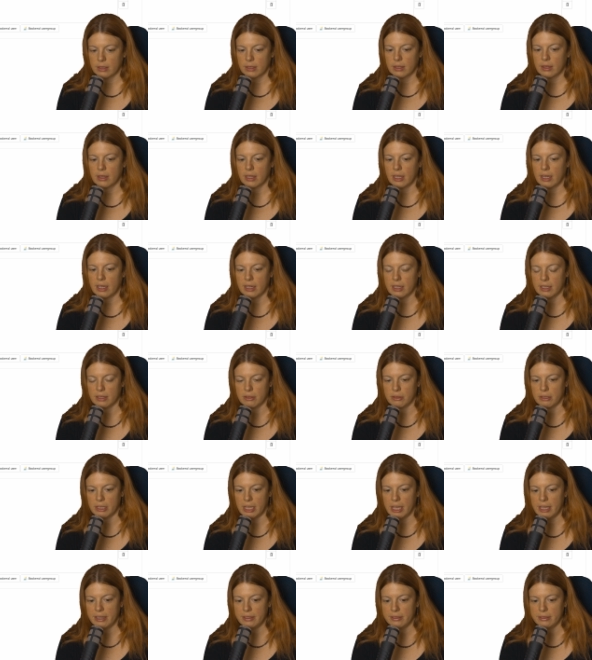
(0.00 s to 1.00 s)
Then I click on
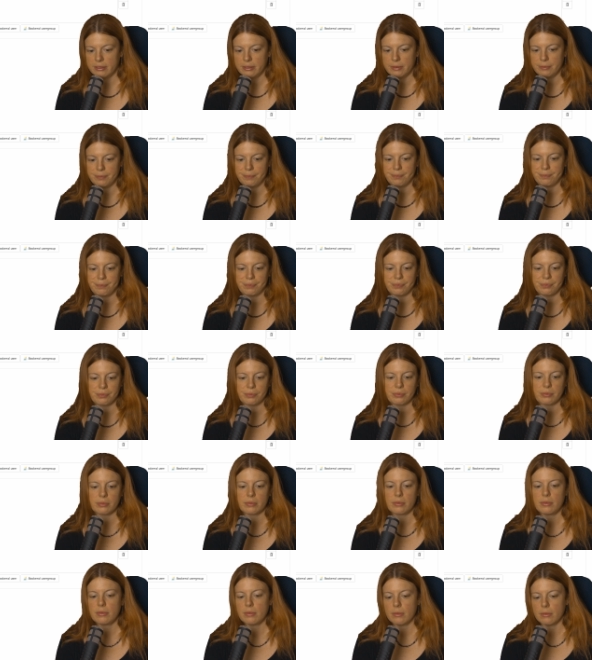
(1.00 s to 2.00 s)
edit.
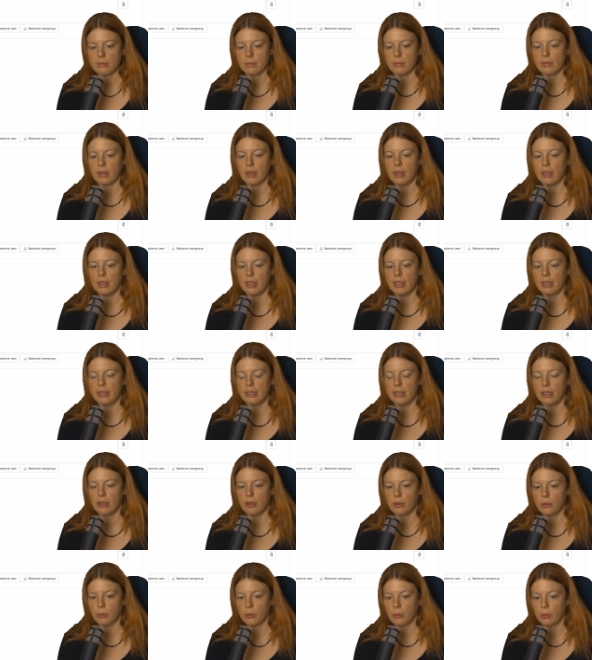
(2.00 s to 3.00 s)
And
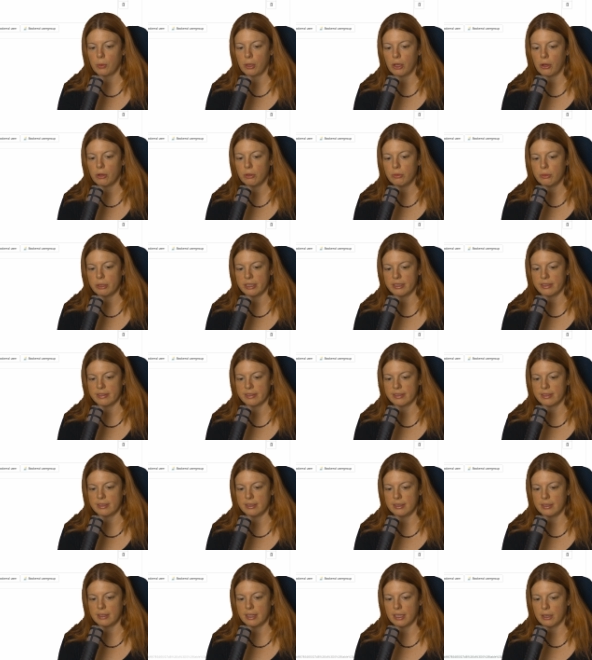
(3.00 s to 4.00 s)
now we already
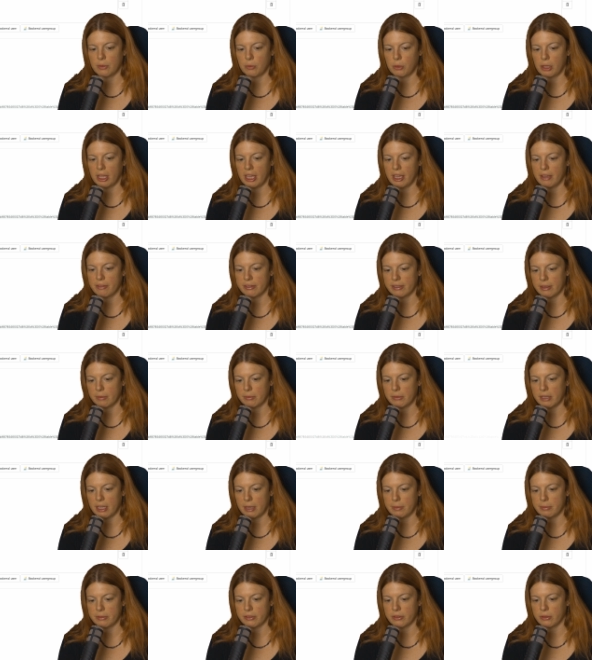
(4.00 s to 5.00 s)
see that we have some
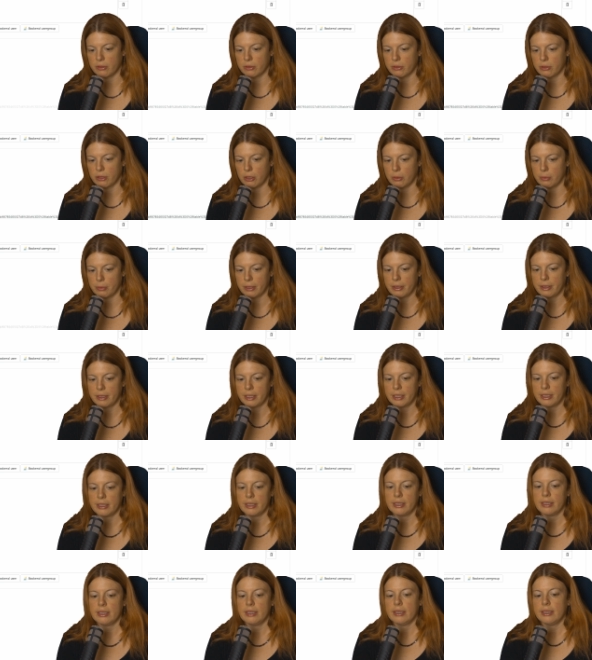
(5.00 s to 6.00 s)
tabs on top.
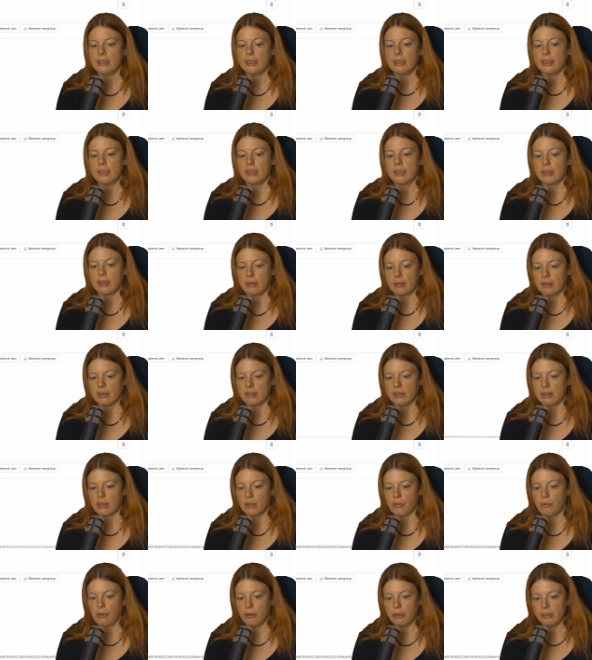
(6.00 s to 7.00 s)

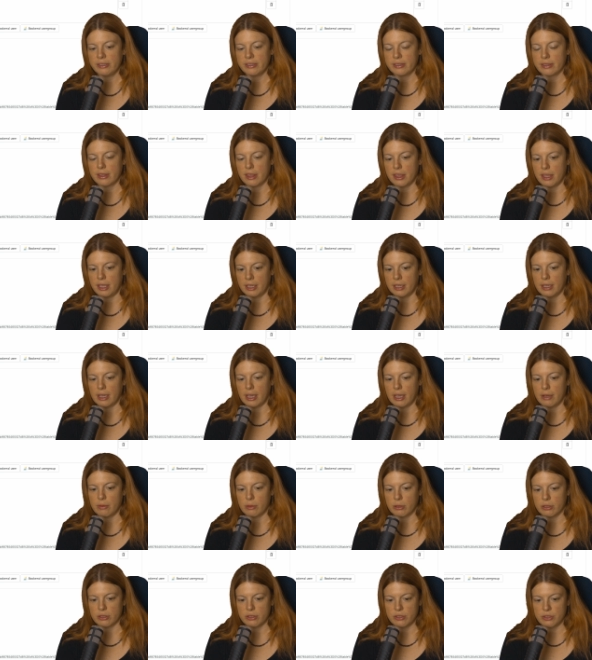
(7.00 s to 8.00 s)
The first thing I
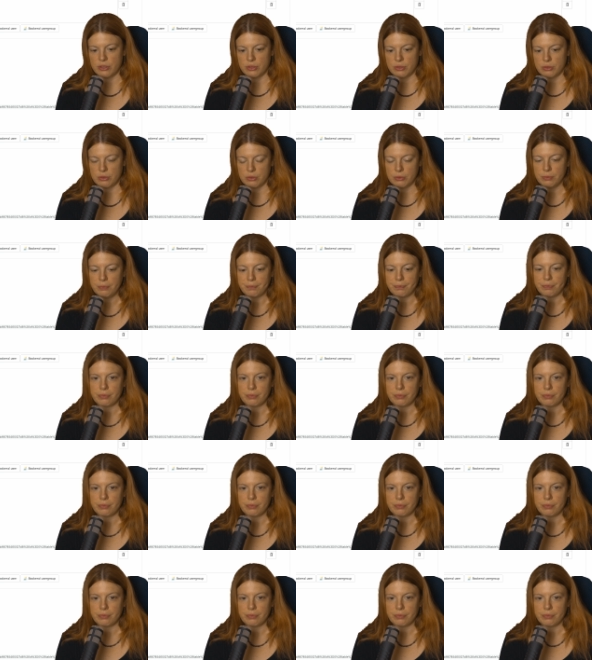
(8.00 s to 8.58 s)
want to do